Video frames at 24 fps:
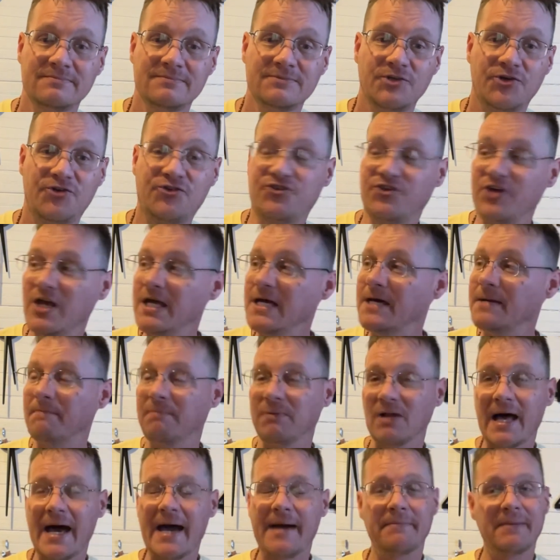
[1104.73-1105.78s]
Seeing
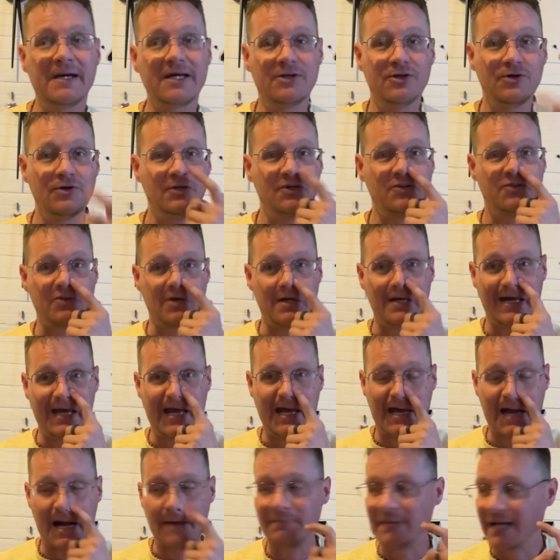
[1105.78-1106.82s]
black men do this,
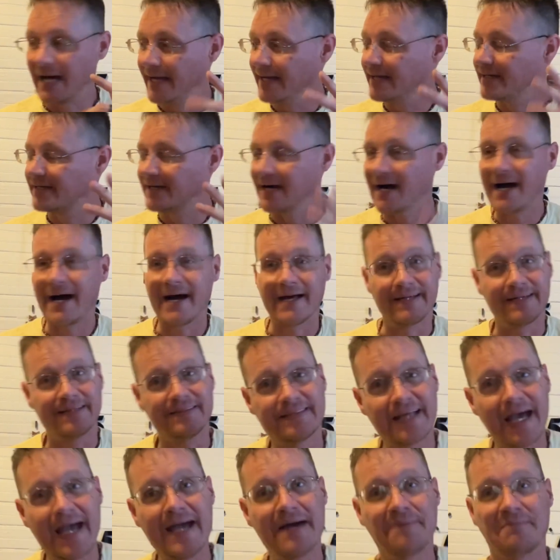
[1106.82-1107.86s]
and I'm like, God
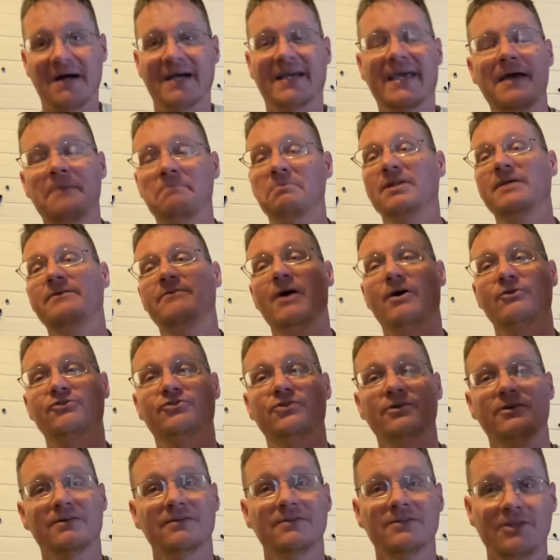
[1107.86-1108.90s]
damn, I can't believe y'all
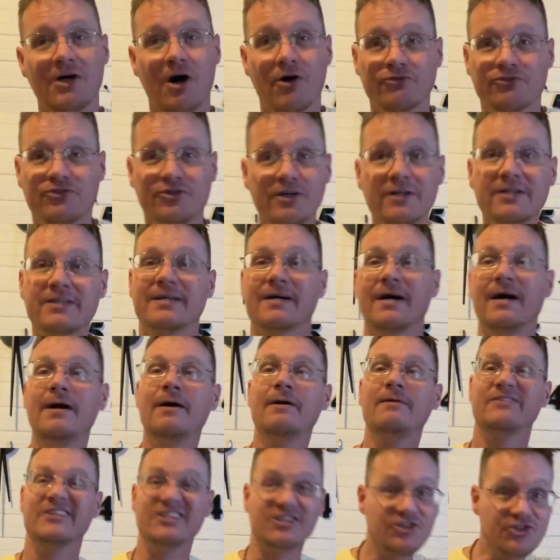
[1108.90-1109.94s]
took y'all took
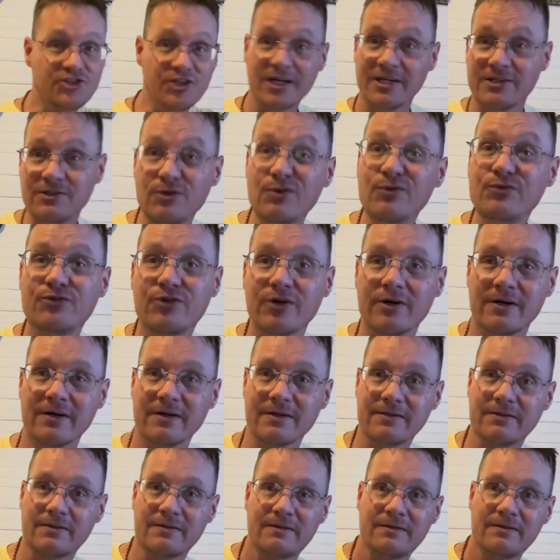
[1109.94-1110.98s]
the shit you took.